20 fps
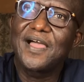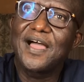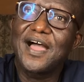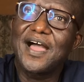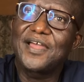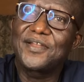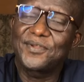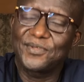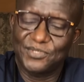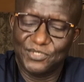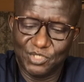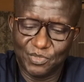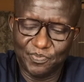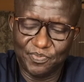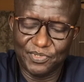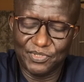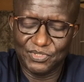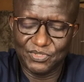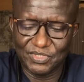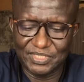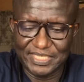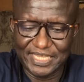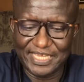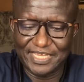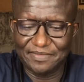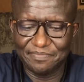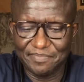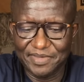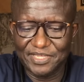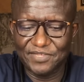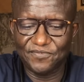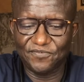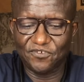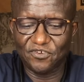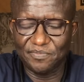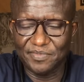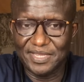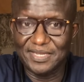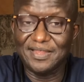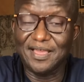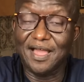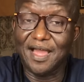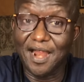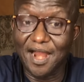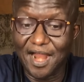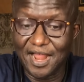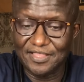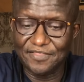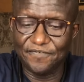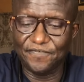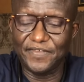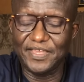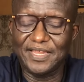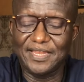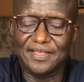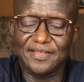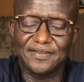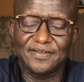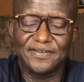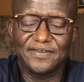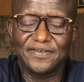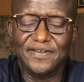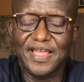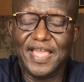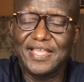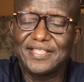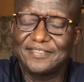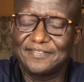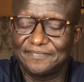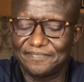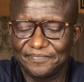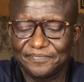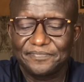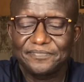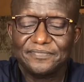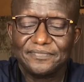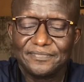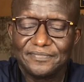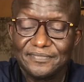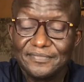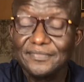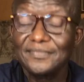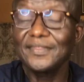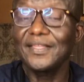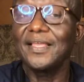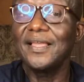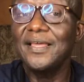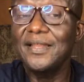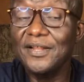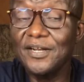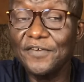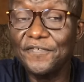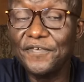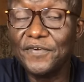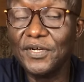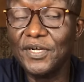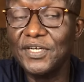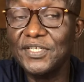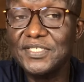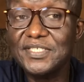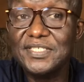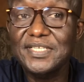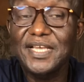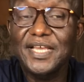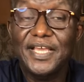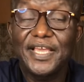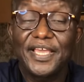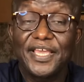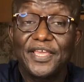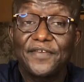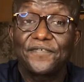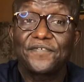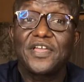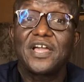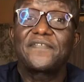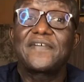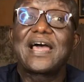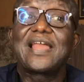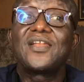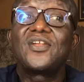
are not supposed to take metformin. Heart failure, right? And then, of course, if you have